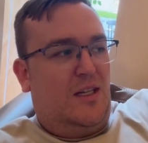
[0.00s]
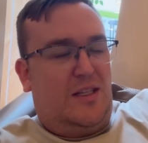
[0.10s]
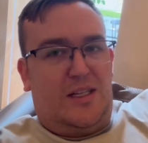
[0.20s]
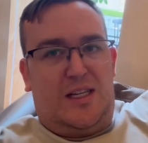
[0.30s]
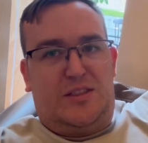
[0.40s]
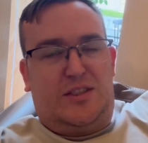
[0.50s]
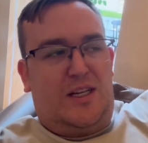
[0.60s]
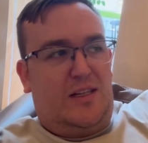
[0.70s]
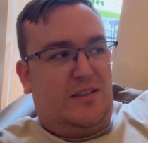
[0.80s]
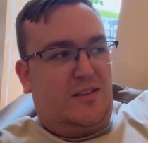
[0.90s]

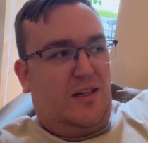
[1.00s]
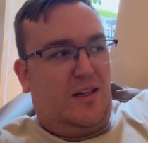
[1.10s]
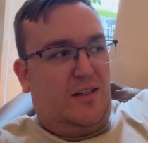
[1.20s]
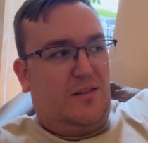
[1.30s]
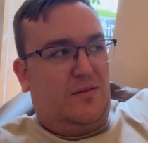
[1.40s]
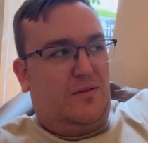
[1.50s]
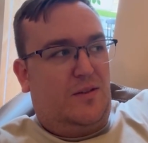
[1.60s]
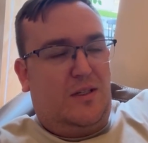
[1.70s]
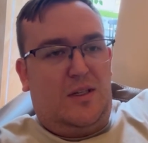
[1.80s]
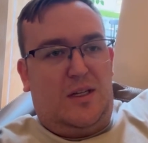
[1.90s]
Nanshan is kind of
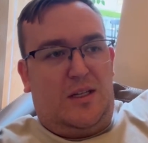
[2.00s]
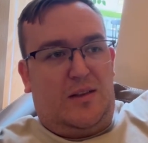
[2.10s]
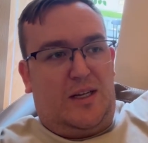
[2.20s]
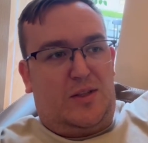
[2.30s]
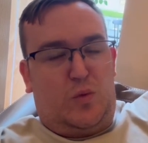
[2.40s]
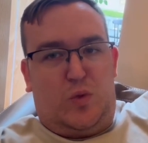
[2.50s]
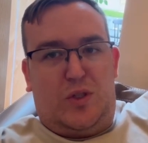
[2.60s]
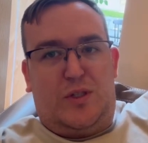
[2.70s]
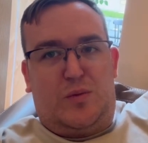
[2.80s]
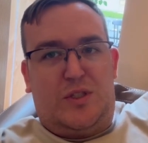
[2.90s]
like the
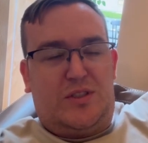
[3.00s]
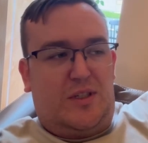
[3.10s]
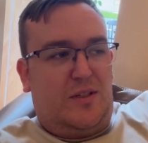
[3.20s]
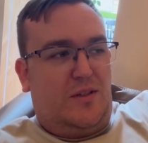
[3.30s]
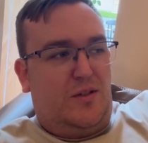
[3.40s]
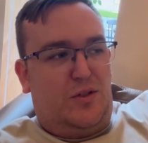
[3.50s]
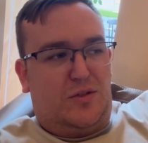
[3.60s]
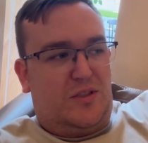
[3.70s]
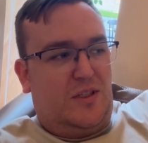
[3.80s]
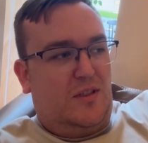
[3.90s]
really rich area. You'll see a